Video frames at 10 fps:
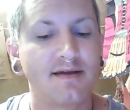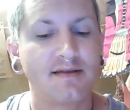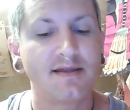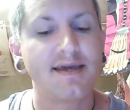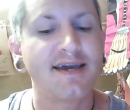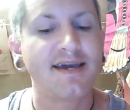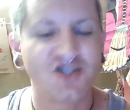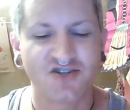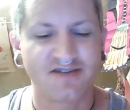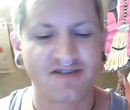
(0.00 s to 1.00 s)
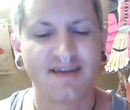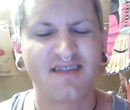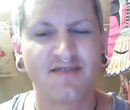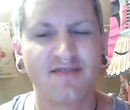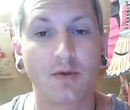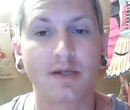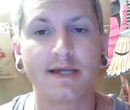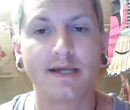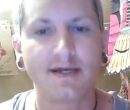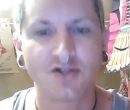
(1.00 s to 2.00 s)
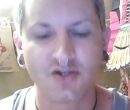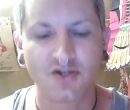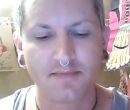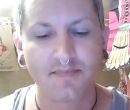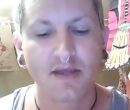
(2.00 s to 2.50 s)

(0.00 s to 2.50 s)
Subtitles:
liaison. I love that word, liaison,